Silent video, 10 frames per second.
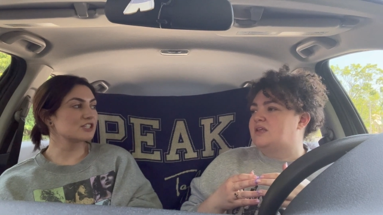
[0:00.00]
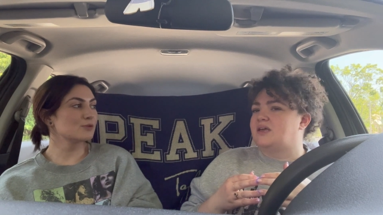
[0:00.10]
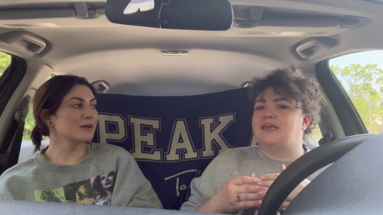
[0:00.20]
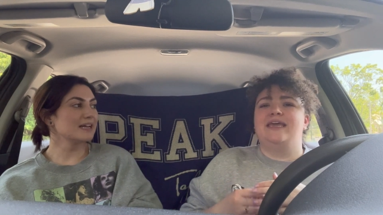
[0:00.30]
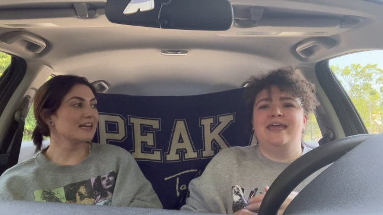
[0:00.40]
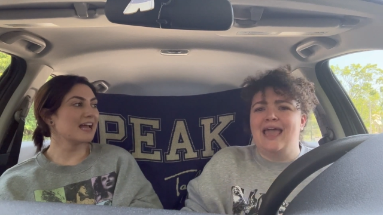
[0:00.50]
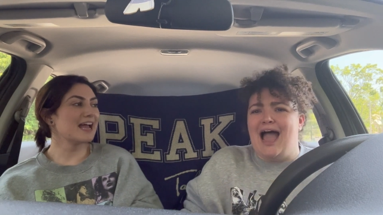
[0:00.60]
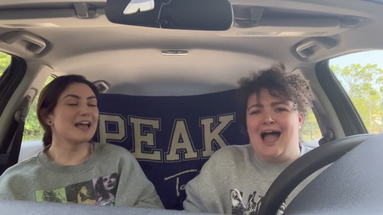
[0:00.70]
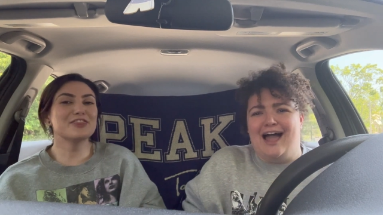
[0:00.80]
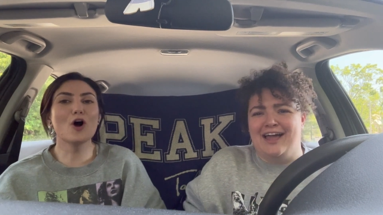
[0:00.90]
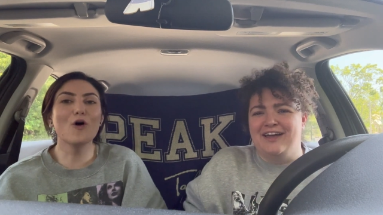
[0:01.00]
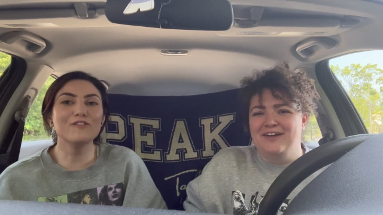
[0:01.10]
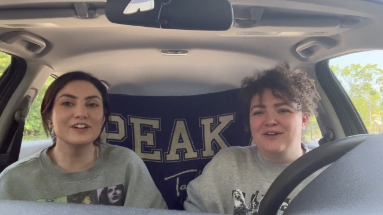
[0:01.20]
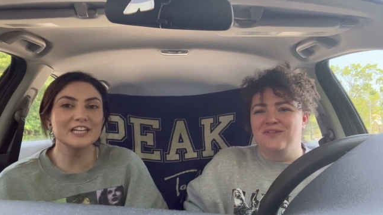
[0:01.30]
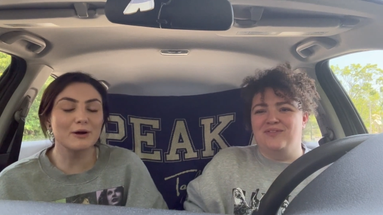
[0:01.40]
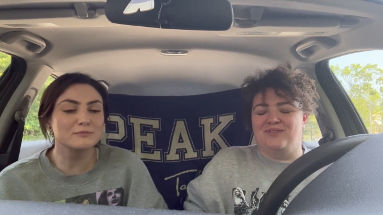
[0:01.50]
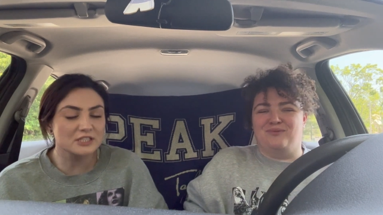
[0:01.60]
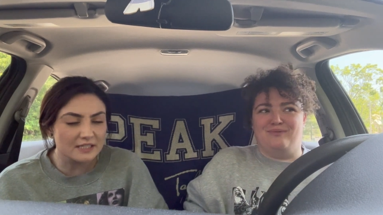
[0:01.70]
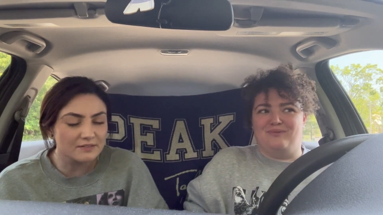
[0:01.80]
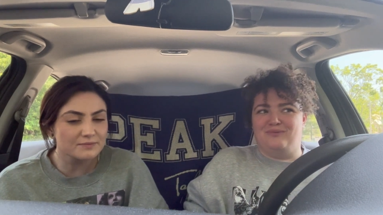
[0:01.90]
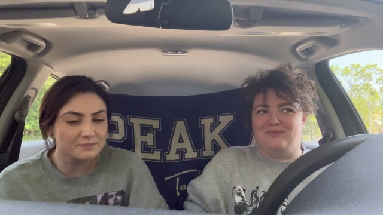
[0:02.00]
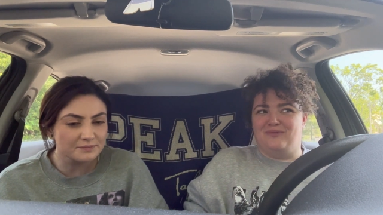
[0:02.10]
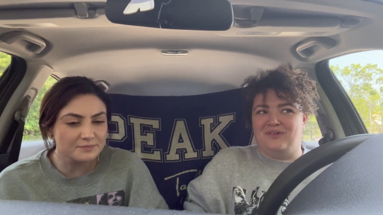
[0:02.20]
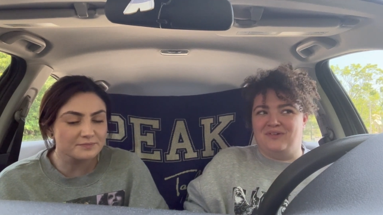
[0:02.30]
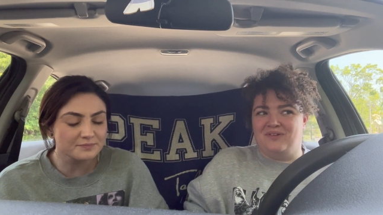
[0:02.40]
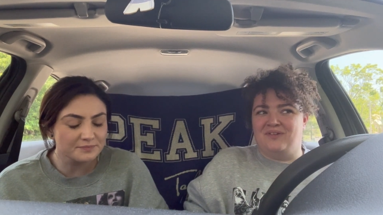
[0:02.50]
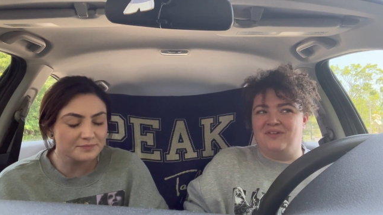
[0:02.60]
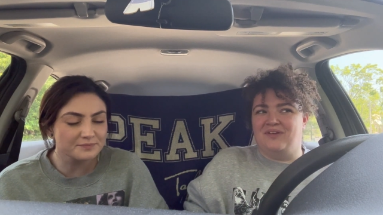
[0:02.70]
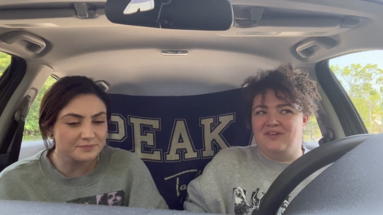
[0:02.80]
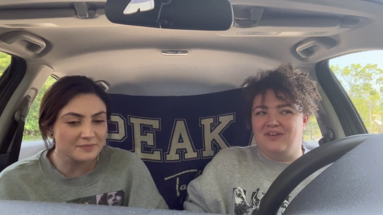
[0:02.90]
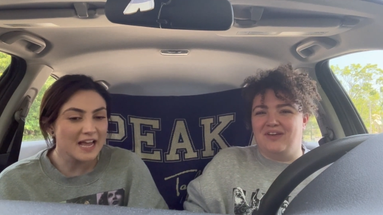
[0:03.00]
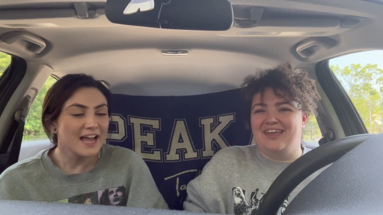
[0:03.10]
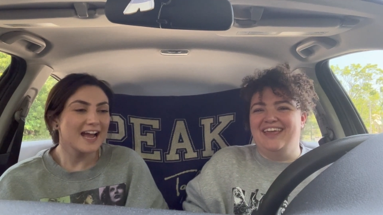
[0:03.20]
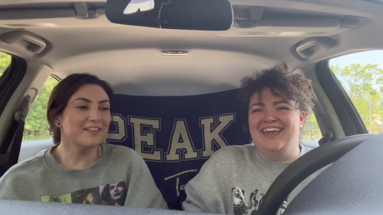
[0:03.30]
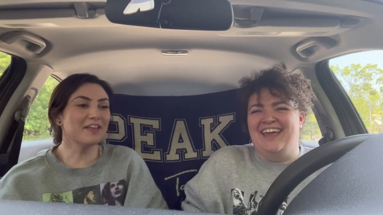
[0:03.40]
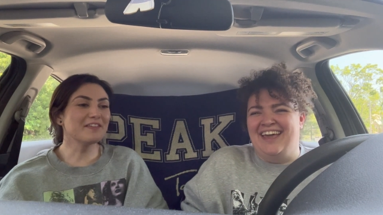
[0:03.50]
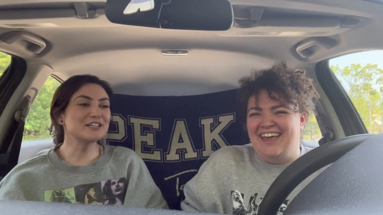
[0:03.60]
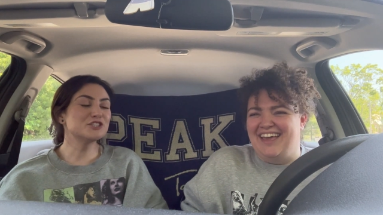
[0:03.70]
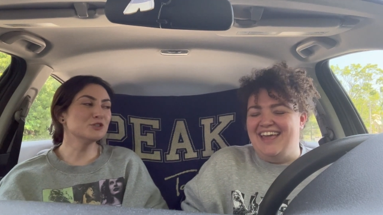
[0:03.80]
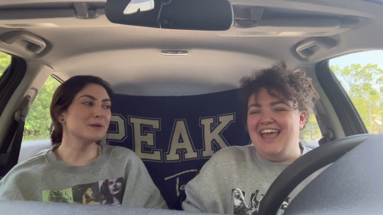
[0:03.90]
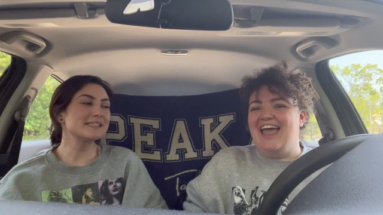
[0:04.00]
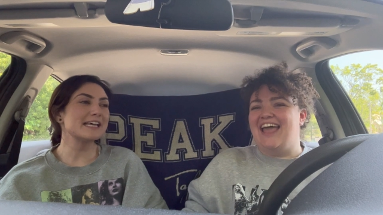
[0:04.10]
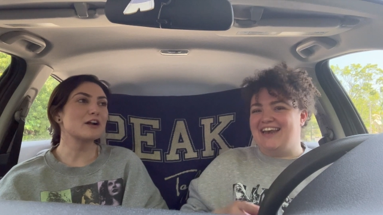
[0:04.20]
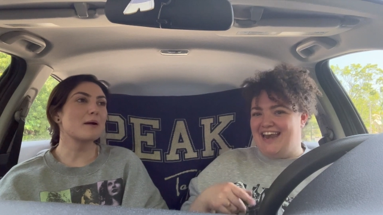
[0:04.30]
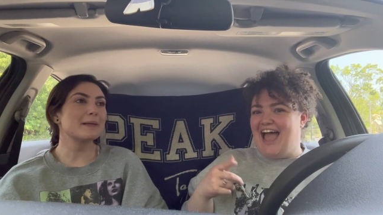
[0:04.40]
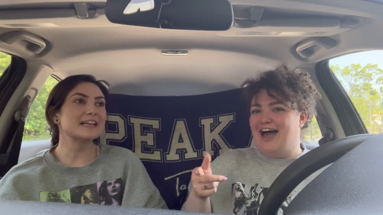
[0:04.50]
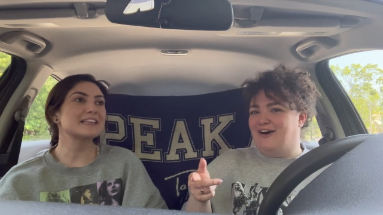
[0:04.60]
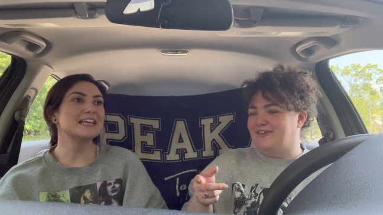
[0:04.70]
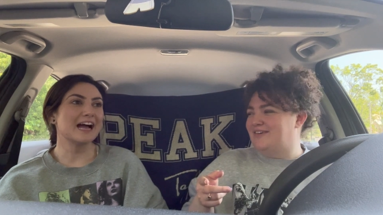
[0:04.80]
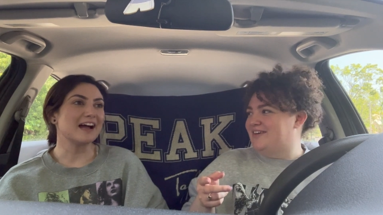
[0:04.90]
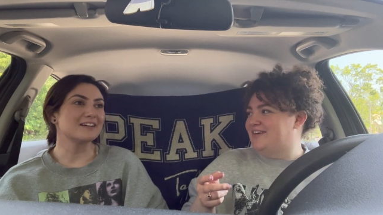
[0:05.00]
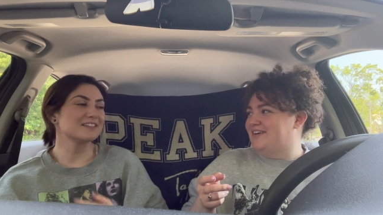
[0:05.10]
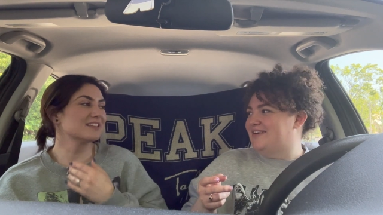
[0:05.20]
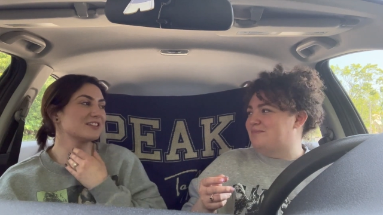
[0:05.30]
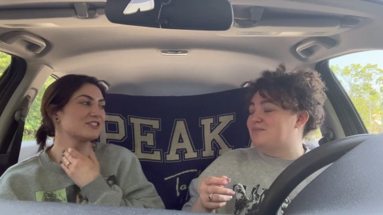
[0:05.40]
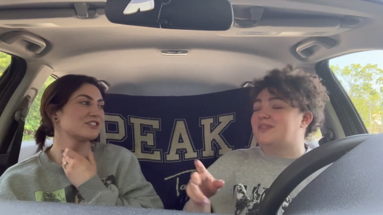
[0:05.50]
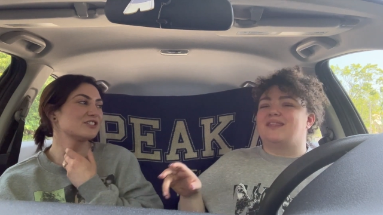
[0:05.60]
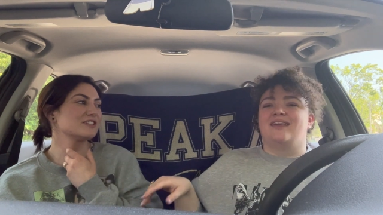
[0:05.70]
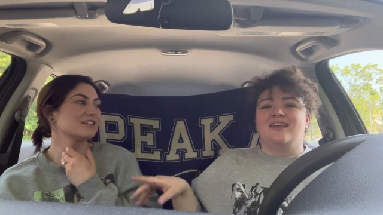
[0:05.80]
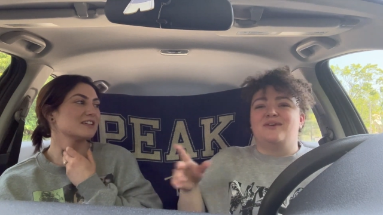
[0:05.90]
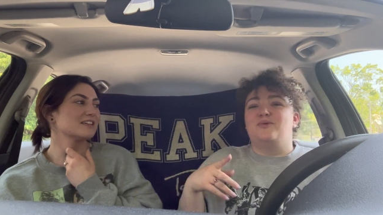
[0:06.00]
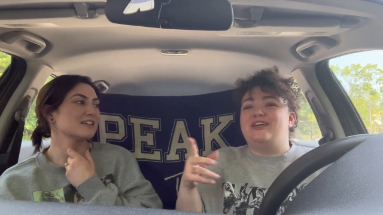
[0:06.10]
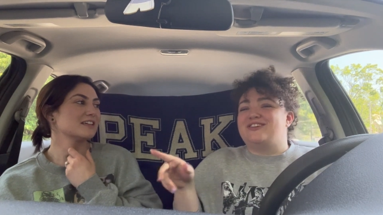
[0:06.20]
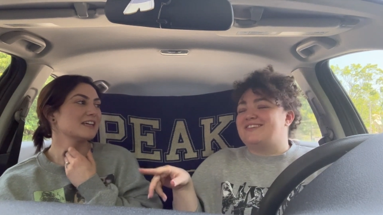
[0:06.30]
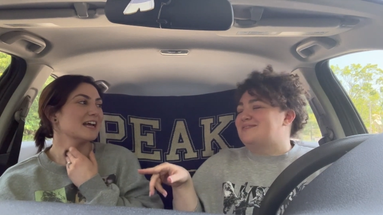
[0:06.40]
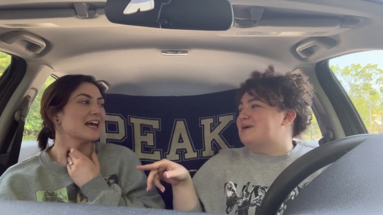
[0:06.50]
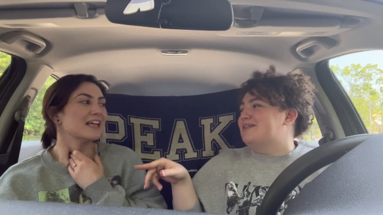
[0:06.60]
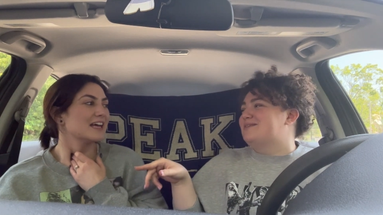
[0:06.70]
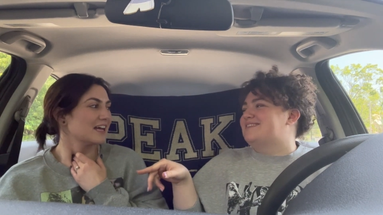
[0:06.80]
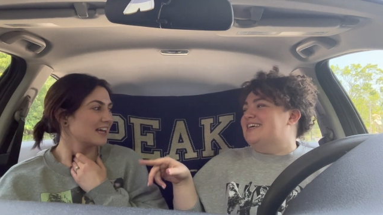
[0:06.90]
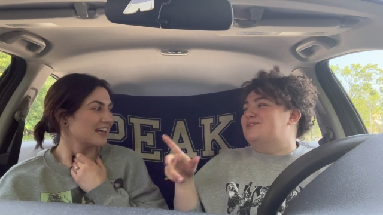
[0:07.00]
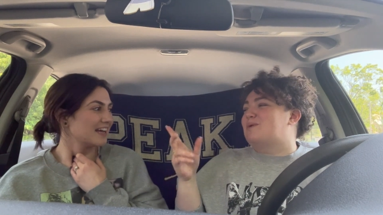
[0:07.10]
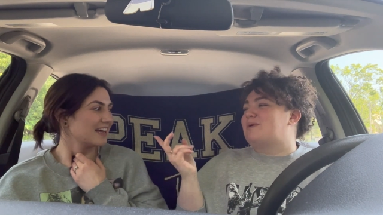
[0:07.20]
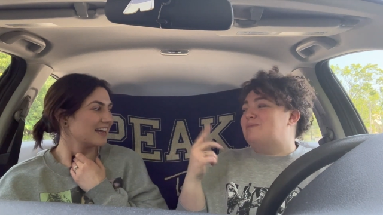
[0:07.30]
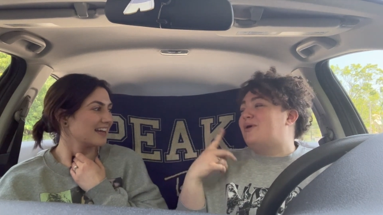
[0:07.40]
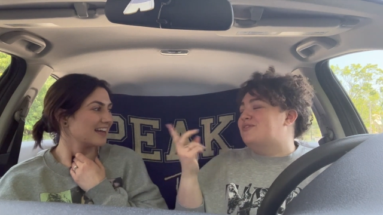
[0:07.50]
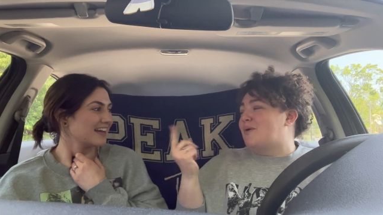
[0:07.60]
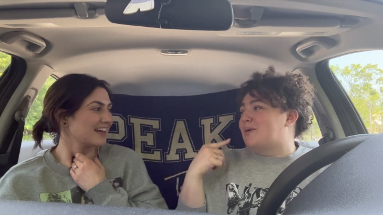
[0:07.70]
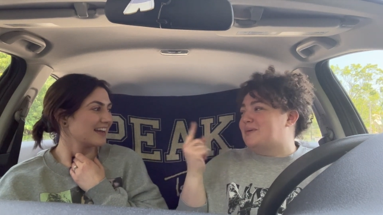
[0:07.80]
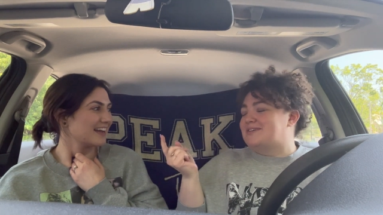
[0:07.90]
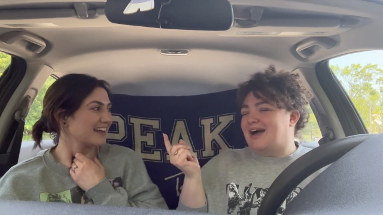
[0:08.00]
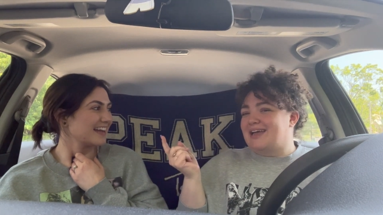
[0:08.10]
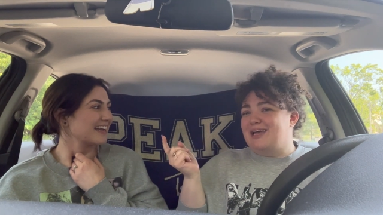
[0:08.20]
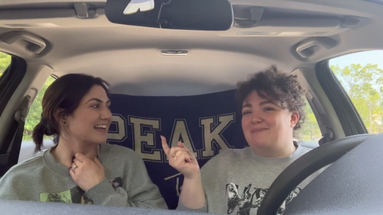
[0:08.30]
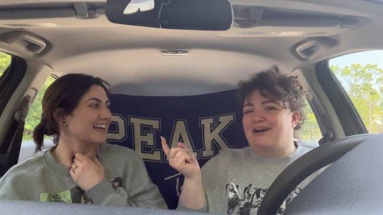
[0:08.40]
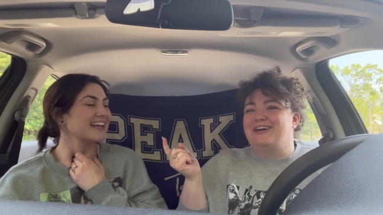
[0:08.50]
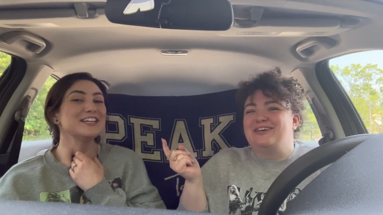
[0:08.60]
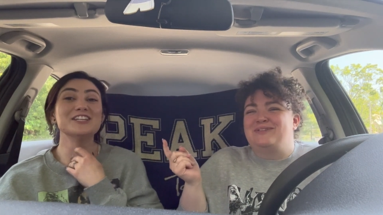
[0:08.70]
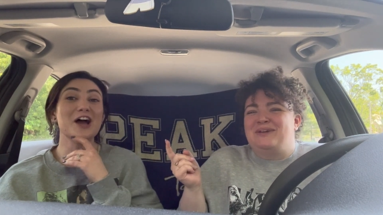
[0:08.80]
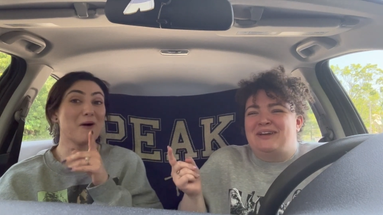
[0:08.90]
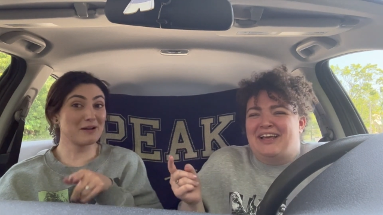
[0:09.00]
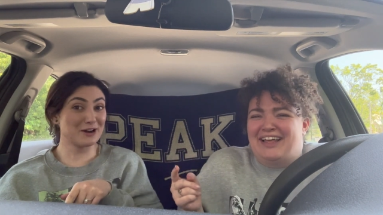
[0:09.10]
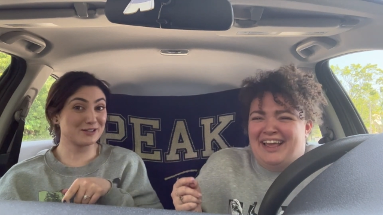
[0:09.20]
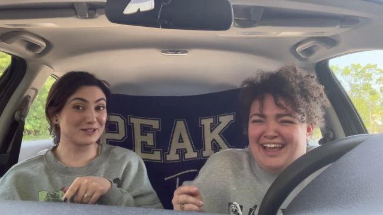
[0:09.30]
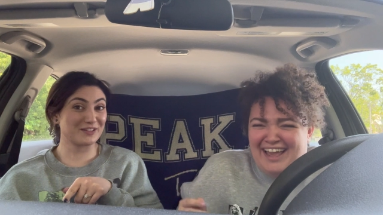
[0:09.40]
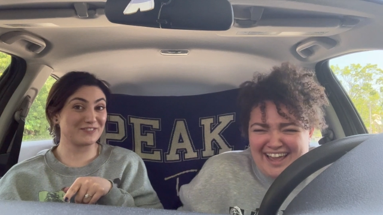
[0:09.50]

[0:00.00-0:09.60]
Speaker 1: to it, yeah. The whole video, I'm just like, mm-hmm, mm-hmm, mm-hmm. And then like two weeks later, I'm now, like, yeah, it's.
Speaker 2: We just did one of those things where we both know what we're talking about. And no one knows what the